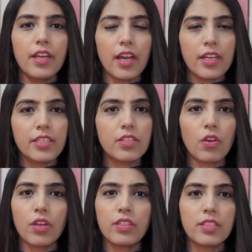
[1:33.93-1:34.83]
task
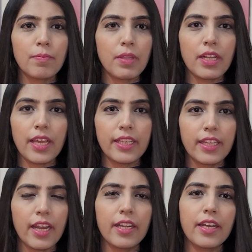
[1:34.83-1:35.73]
or something like
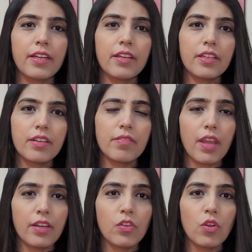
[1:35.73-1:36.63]
that,
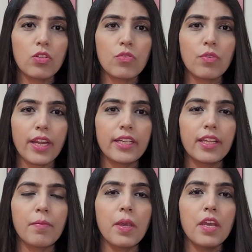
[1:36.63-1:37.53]
and you also
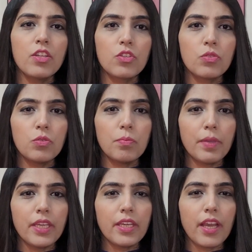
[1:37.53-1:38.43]
find them to
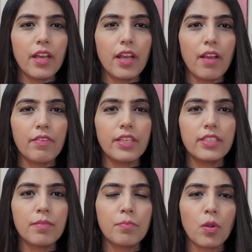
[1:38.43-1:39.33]
be
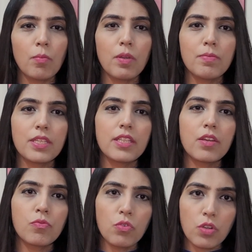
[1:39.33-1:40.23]
having some problems in
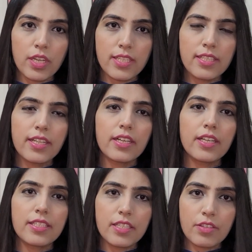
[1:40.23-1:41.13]
their focus, in their
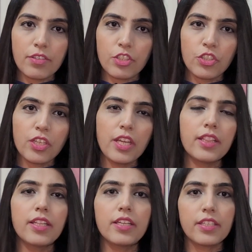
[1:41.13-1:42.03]
concentration,
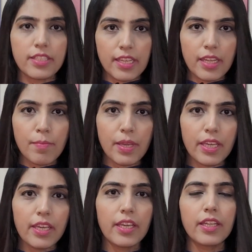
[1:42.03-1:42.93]
in their decision
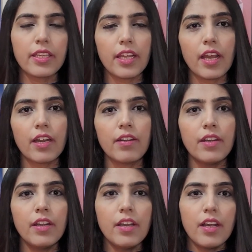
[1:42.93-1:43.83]
making, and
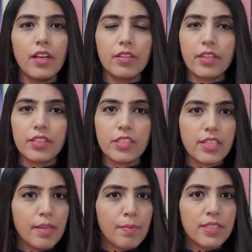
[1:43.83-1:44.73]
their
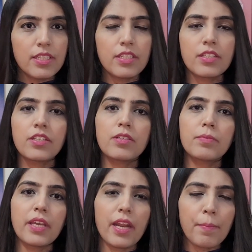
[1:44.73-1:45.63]
sleep is
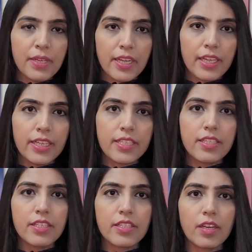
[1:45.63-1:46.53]
disturbed, their appetite
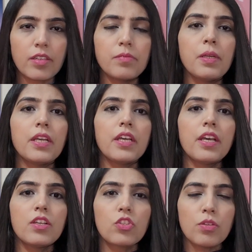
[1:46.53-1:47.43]
is disturbed.
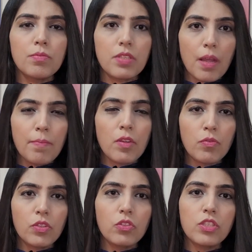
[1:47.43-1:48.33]
So some
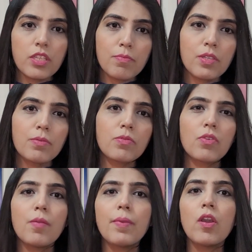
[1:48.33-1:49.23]
of those symptoms
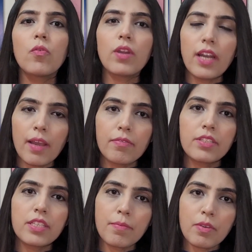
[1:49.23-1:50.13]
will be overlapped
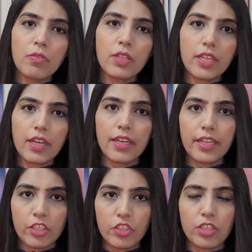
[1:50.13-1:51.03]
with some of other
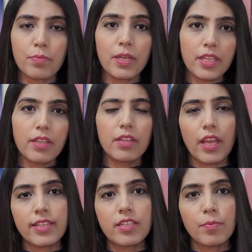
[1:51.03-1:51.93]
conditions, but as